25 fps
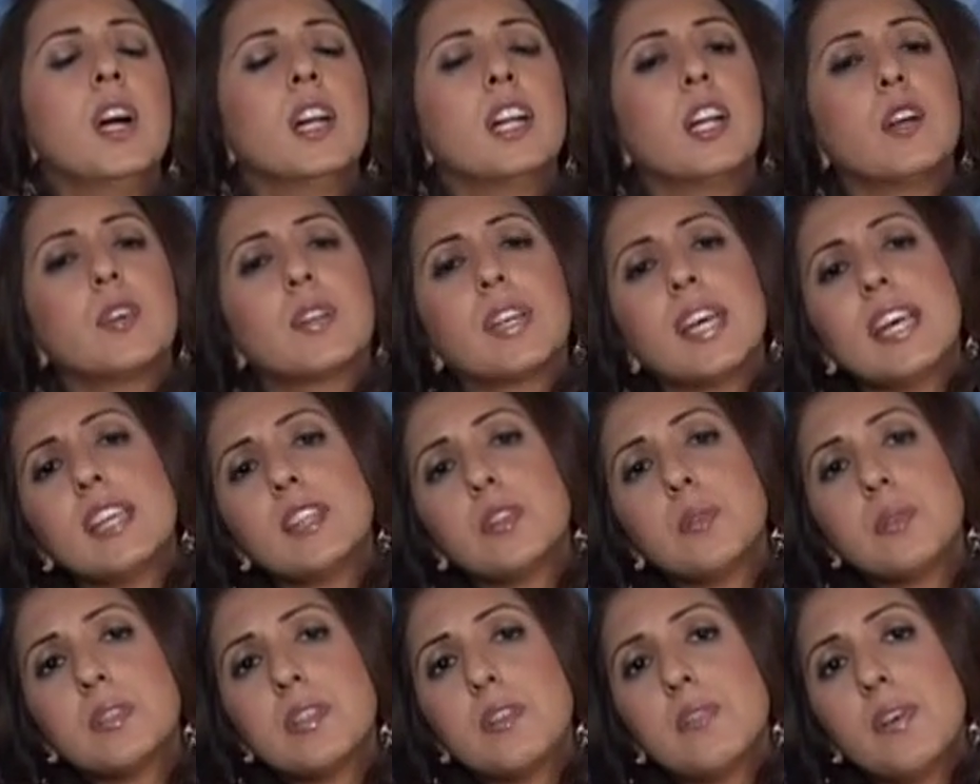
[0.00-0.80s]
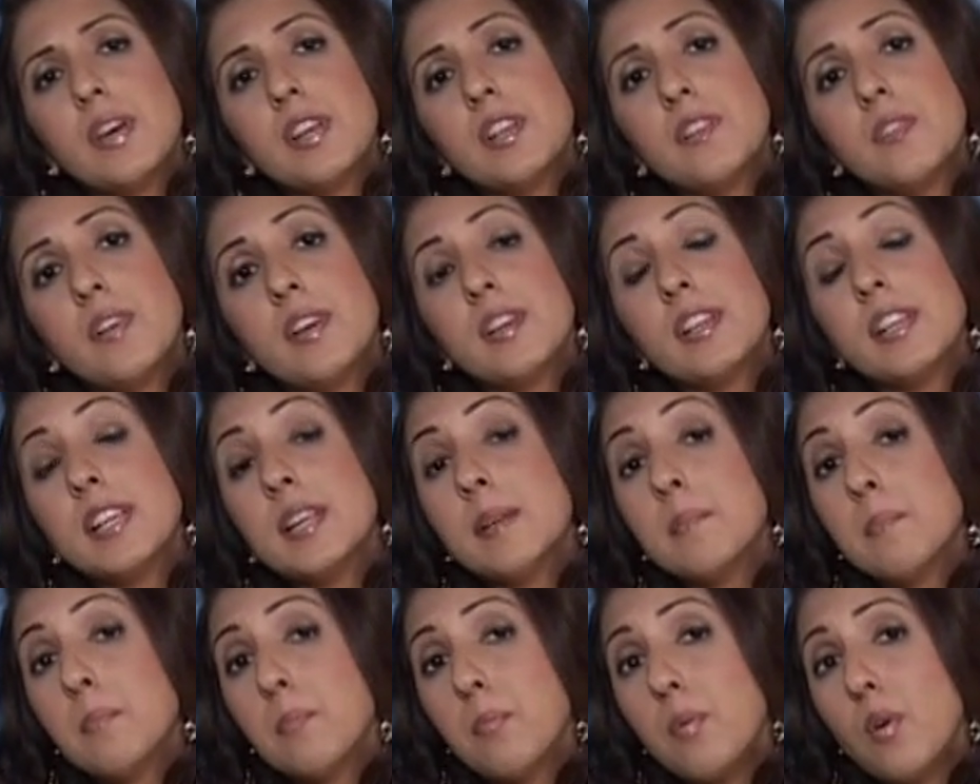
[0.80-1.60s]
Now Ketu is a very, very
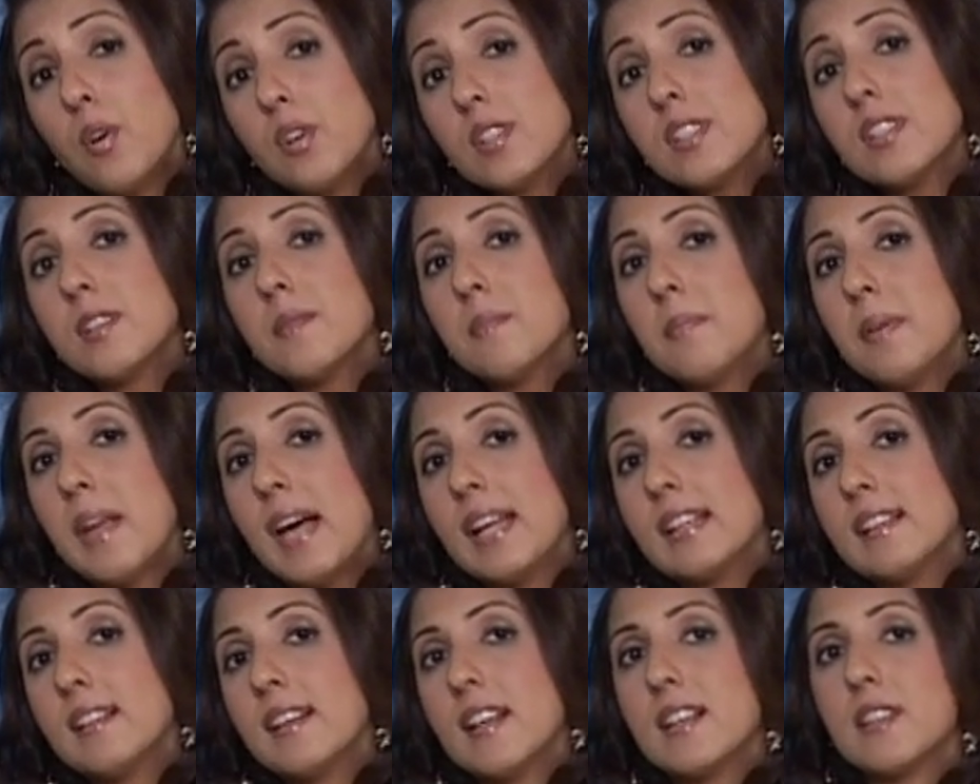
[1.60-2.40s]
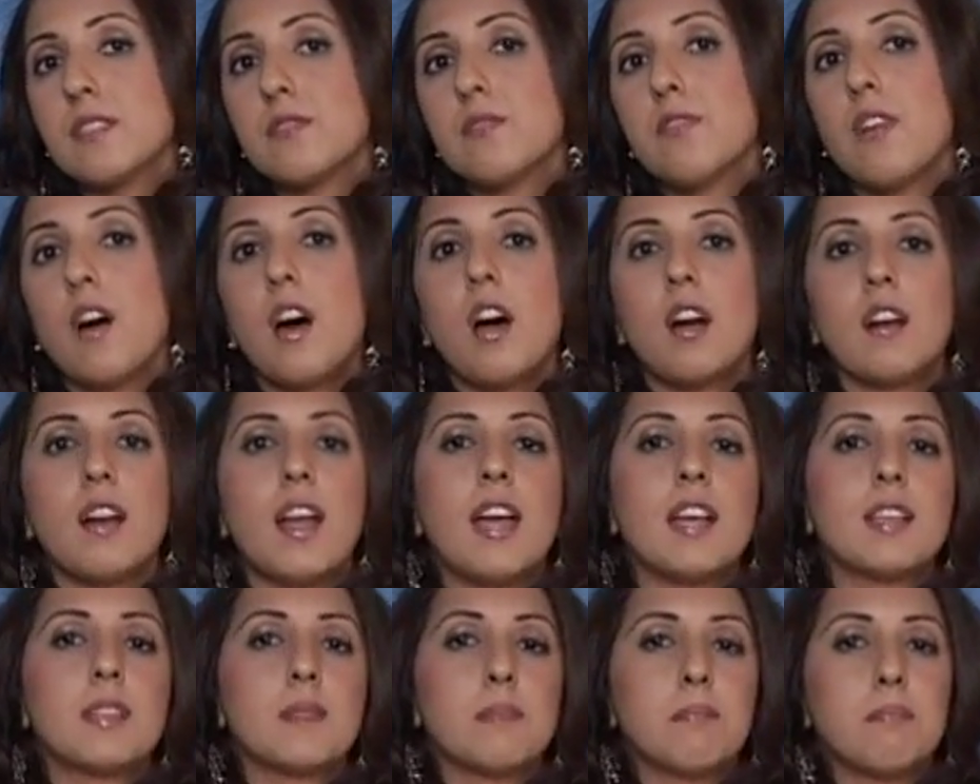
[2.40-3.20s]
important planet as far
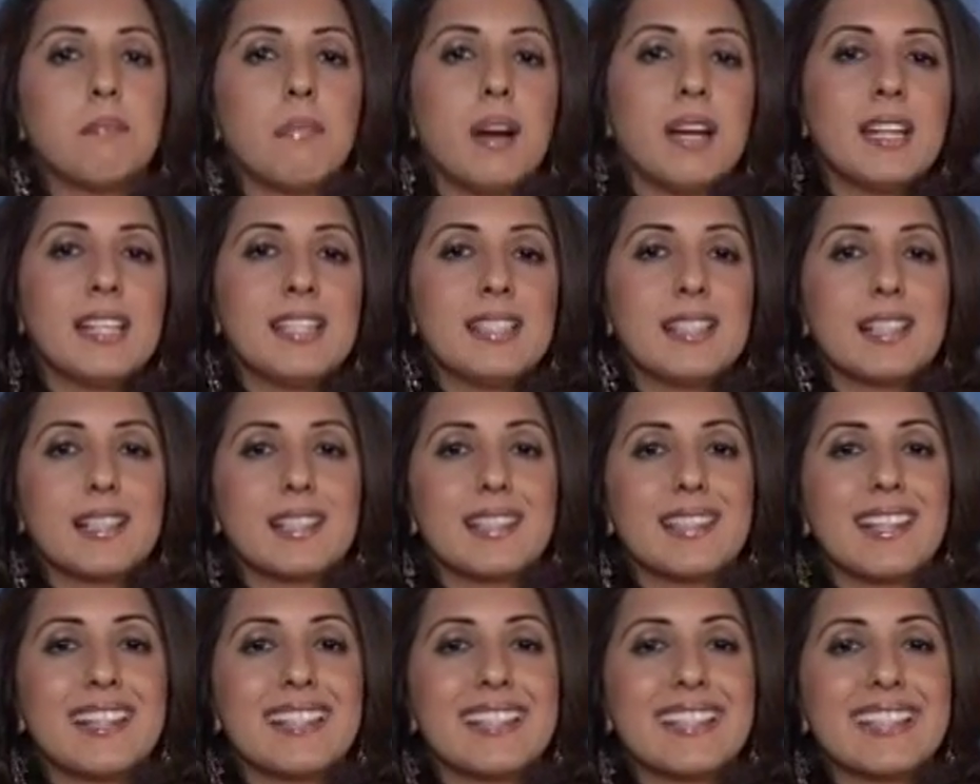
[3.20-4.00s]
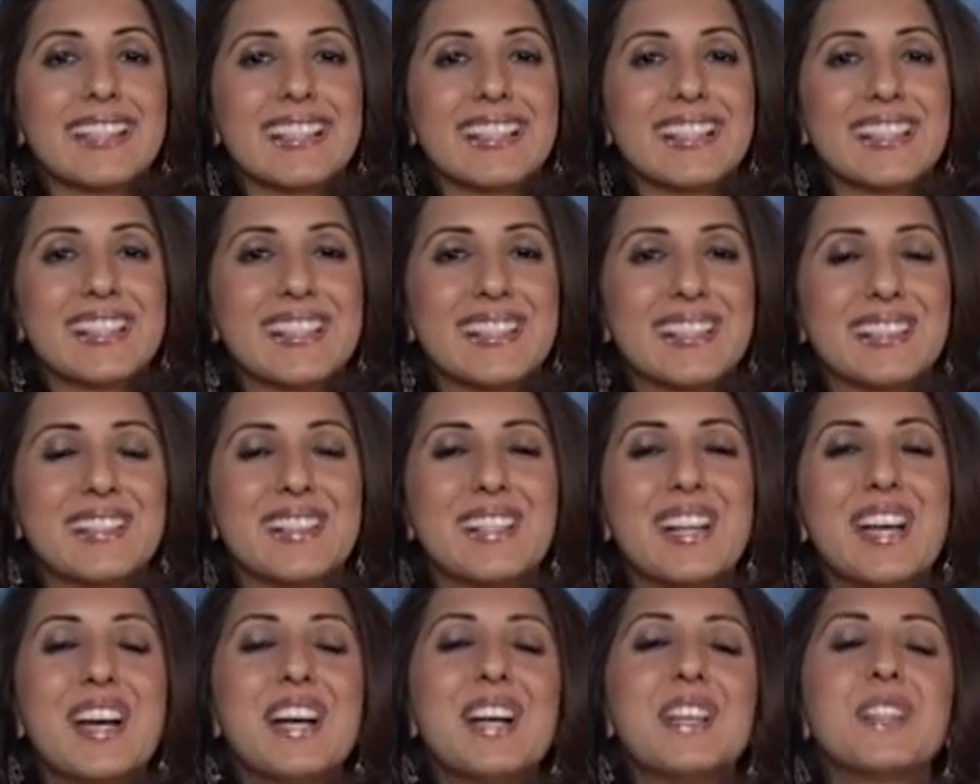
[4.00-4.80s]
as money success is
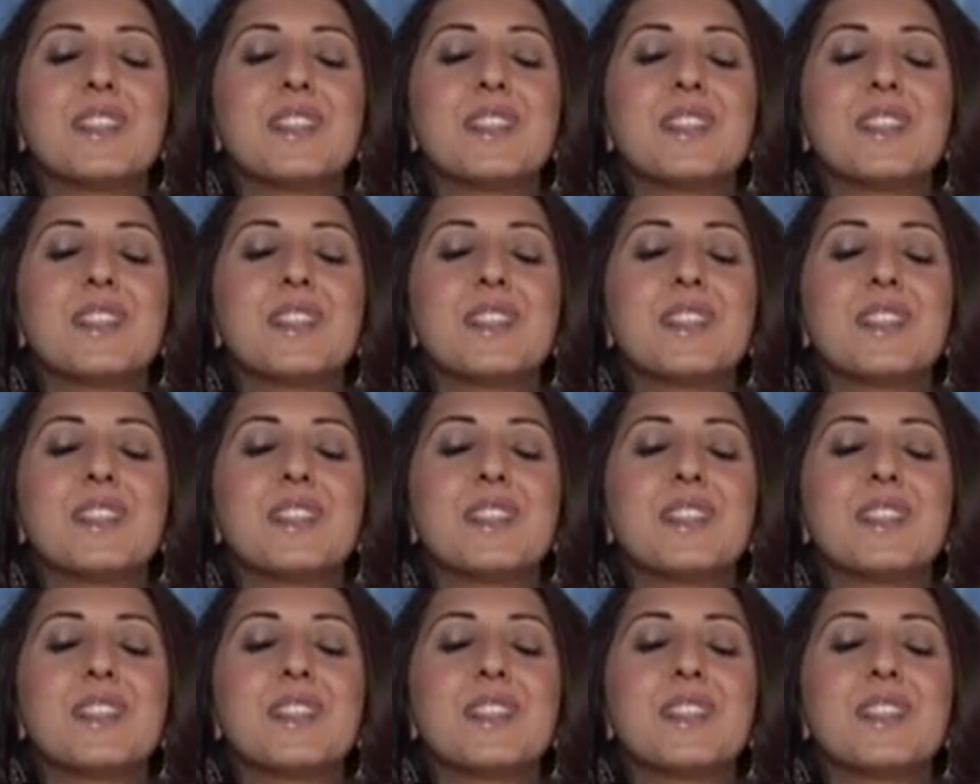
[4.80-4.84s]
concerned.